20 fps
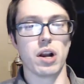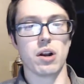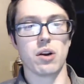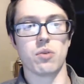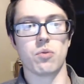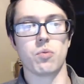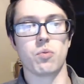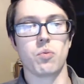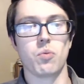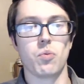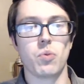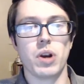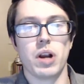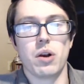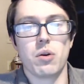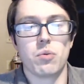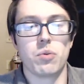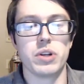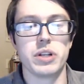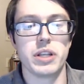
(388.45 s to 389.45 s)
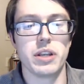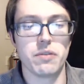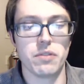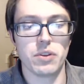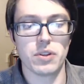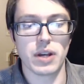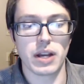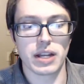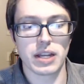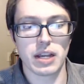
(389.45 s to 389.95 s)
where it
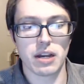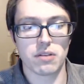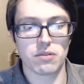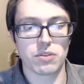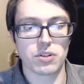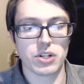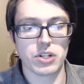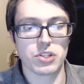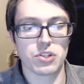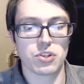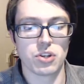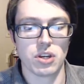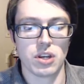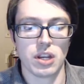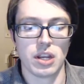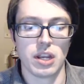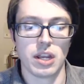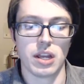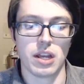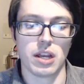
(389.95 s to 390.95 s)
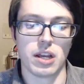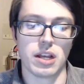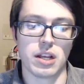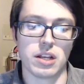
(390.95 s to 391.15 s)
would give you that coverage.